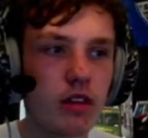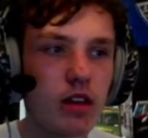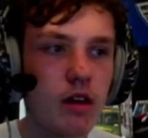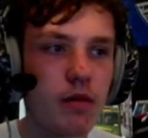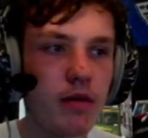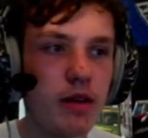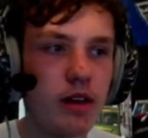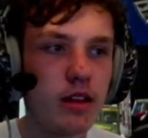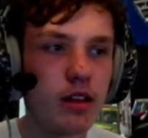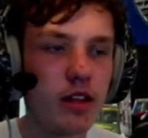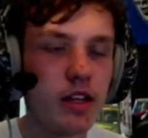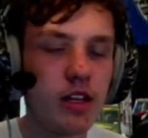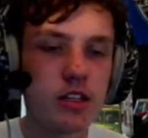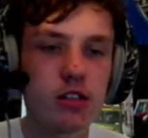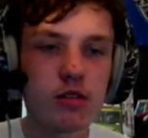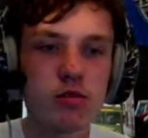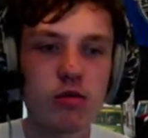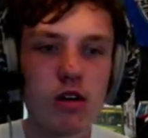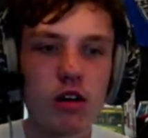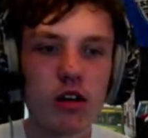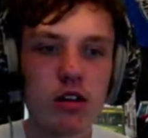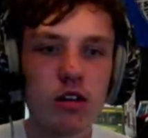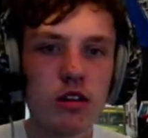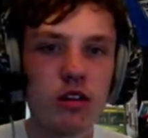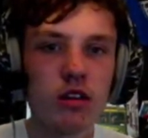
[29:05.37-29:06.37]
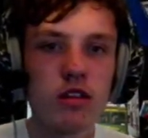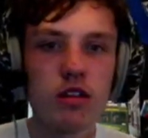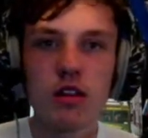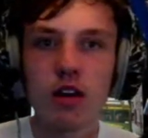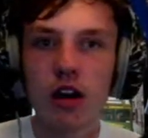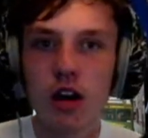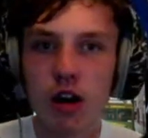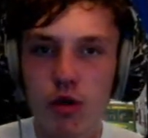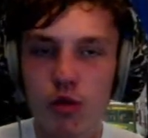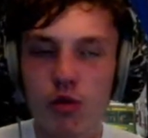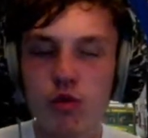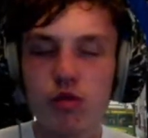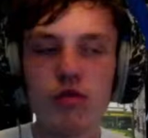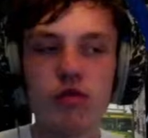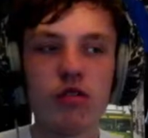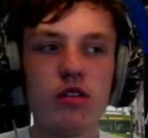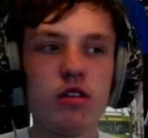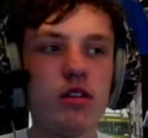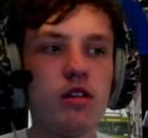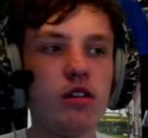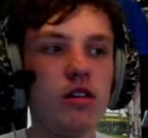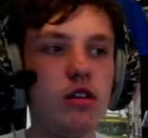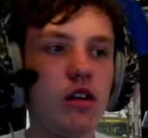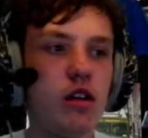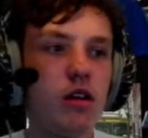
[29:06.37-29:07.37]
I mean, this one, no.
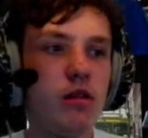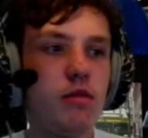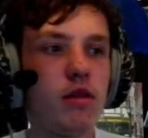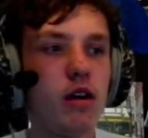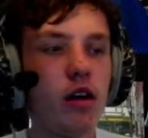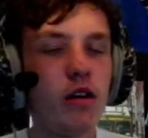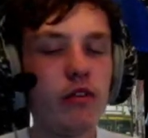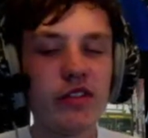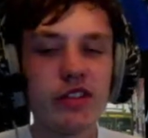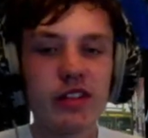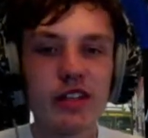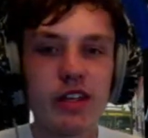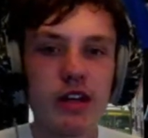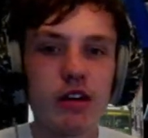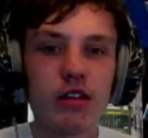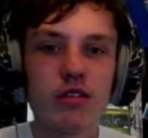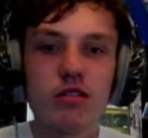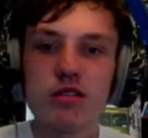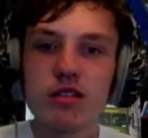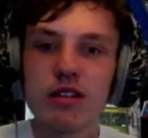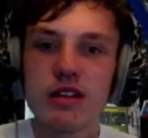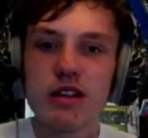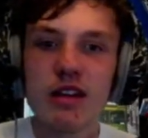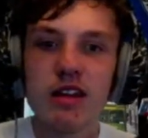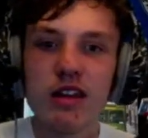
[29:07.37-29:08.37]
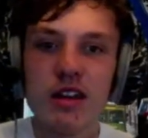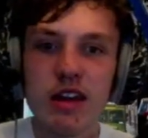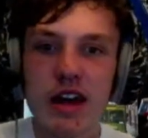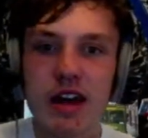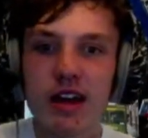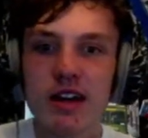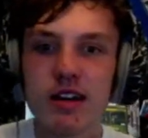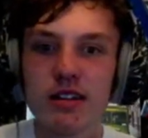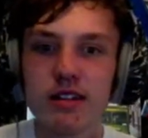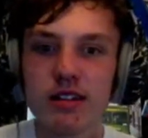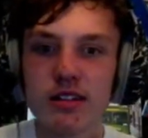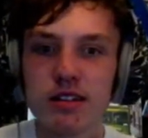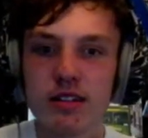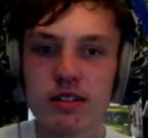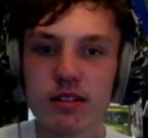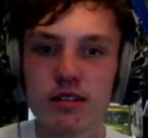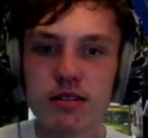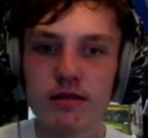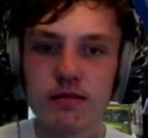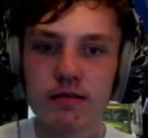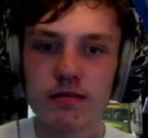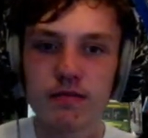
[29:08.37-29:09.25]
But other DLC, yes.